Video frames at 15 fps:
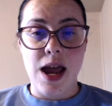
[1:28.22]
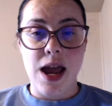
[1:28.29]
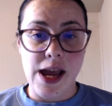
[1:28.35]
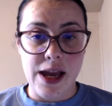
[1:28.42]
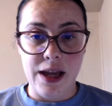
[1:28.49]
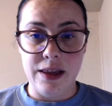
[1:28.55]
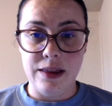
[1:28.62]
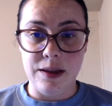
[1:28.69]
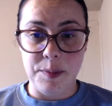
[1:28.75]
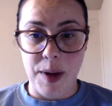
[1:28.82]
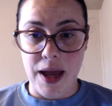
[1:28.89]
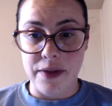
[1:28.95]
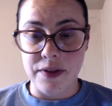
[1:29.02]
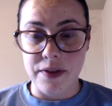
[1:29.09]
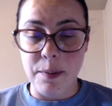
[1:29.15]
and the
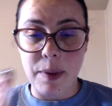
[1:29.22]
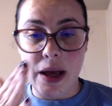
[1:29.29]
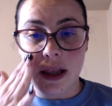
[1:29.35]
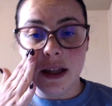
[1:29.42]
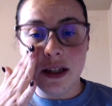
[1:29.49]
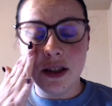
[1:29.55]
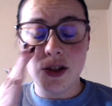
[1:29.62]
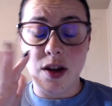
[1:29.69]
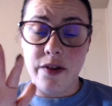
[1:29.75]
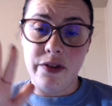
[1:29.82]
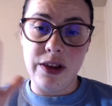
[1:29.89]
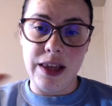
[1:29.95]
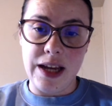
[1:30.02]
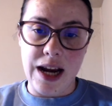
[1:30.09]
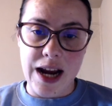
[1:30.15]
that palette. So I
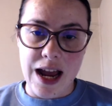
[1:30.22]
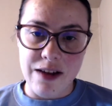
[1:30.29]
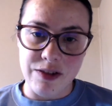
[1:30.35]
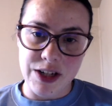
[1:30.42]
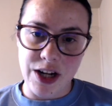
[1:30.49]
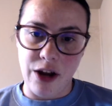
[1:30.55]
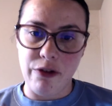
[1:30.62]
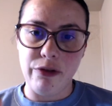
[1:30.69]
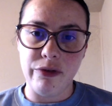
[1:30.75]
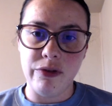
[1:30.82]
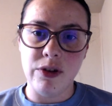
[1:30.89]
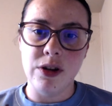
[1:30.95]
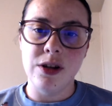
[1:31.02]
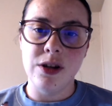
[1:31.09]
feel like I have enough